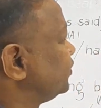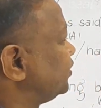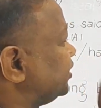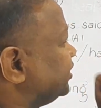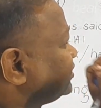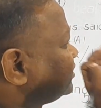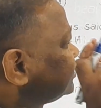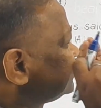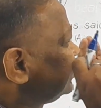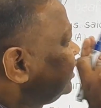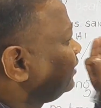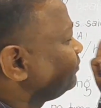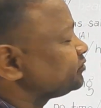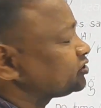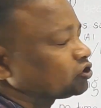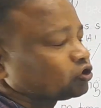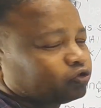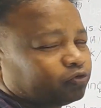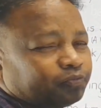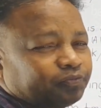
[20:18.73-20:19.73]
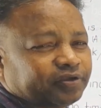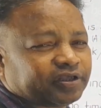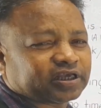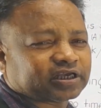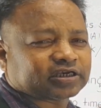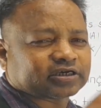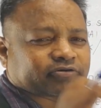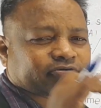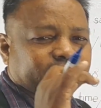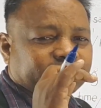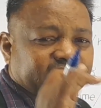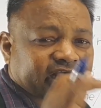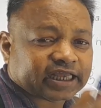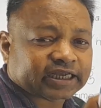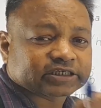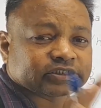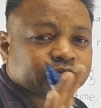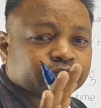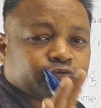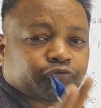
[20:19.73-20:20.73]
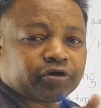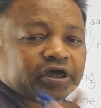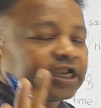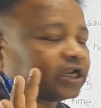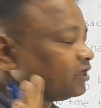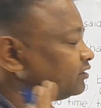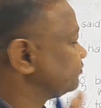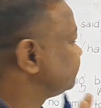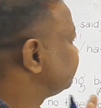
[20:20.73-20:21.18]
It seems to be a correct one.